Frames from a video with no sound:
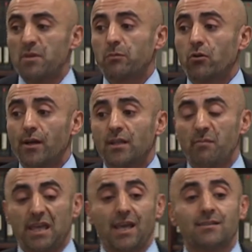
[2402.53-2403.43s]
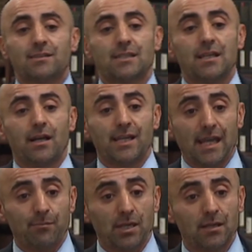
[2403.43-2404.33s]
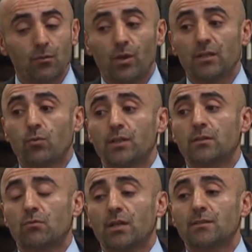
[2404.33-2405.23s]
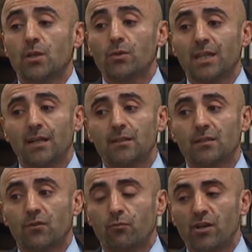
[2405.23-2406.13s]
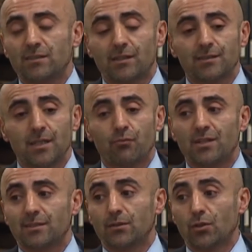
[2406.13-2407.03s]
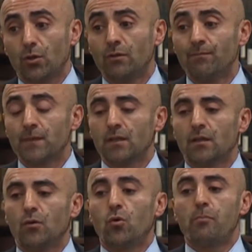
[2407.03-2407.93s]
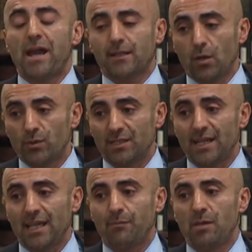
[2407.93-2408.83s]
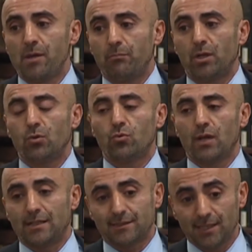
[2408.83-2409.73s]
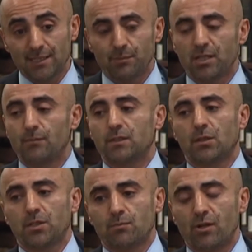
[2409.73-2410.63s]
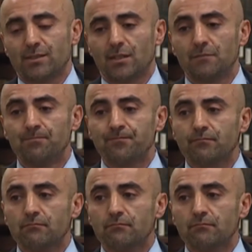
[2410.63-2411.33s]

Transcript: e-memorandum against the A K P, when it wanted to run its own candidate for presidency, President Gül, who back then was an A K P member, who has since become the Turkish president.